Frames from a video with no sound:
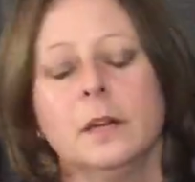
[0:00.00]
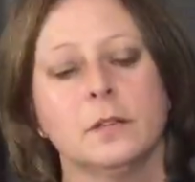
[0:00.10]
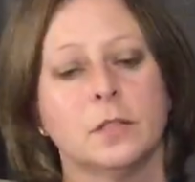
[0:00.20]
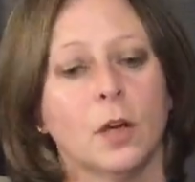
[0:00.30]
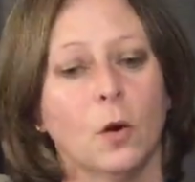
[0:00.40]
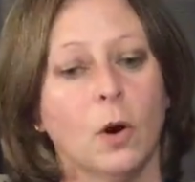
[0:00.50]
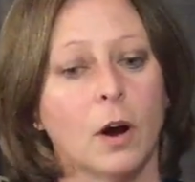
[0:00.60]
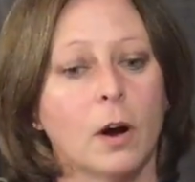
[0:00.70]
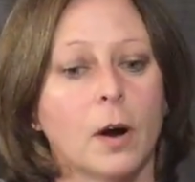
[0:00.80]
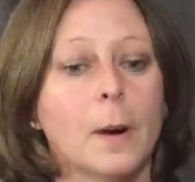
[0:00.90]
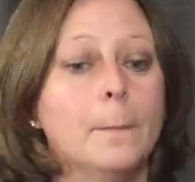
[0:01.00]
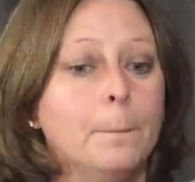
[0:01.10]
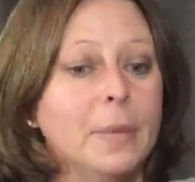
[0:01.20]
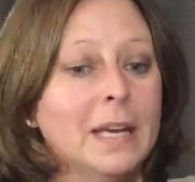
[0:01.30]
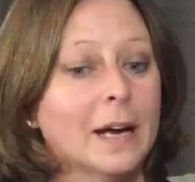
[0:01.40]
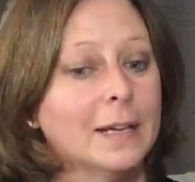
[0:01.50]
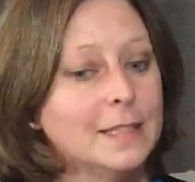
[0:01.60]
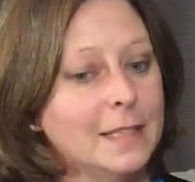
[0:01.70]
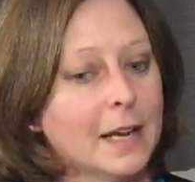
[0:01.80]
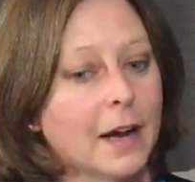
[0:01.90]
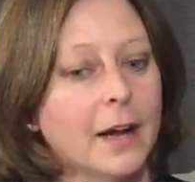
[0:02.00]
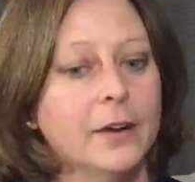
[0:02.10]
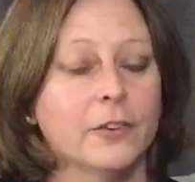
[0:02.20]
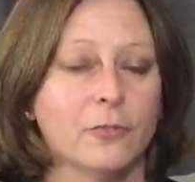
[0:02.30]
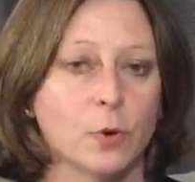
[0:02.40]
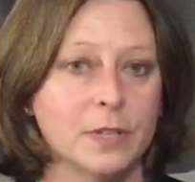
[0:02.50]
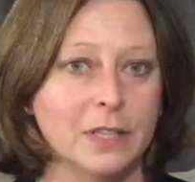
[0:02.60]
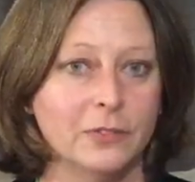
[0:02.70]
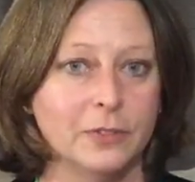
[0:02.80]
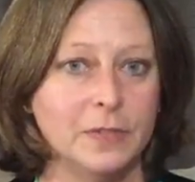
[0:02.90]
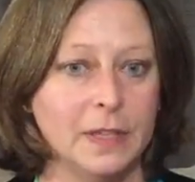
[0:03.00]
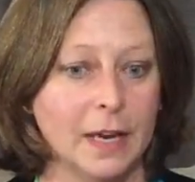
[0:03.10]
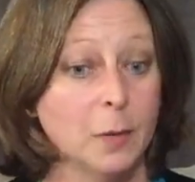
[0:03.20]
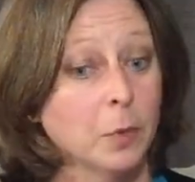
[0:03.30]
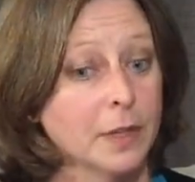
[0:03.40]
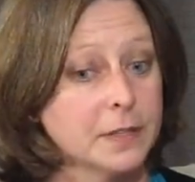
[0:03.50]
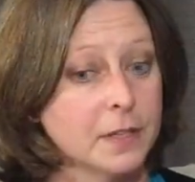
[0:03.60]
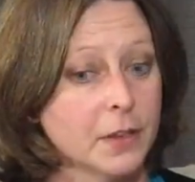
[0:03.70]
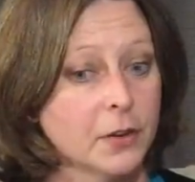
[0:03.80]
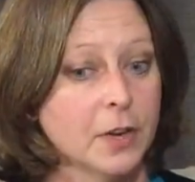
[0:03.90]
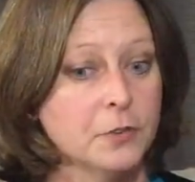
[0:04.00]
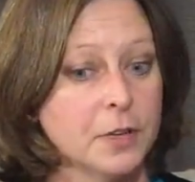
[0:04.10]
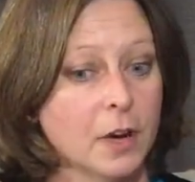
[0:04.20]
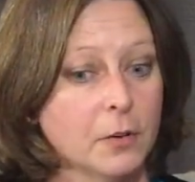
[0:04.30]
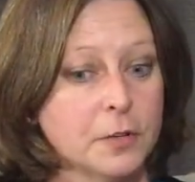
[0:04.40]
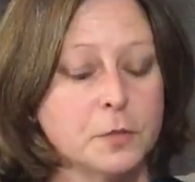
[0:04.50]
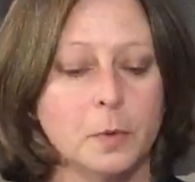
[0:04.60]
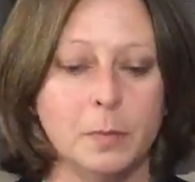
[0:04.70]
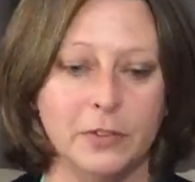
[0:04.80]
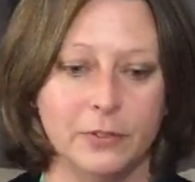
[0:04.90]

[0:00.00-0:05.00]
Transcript: So our PITI of $1,458 plus another $100 would be